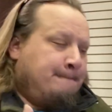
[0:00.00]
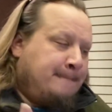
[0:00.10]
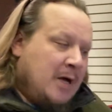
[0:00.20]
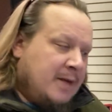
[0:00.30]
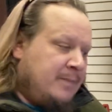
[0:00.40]

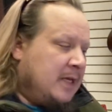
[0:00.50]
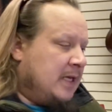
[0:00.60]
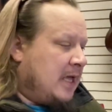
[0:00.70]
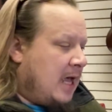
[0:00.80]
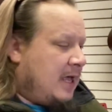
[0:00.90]
But
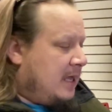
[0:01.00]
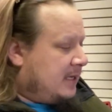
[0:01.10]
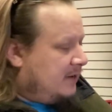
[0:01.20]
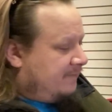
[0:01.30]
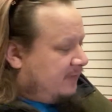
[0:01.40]
me, I
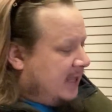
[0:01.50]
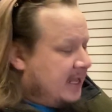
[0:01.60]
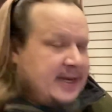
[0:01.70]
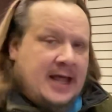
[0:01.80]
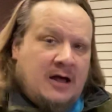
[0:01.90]
kind of
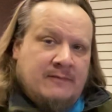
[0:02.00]
flatten out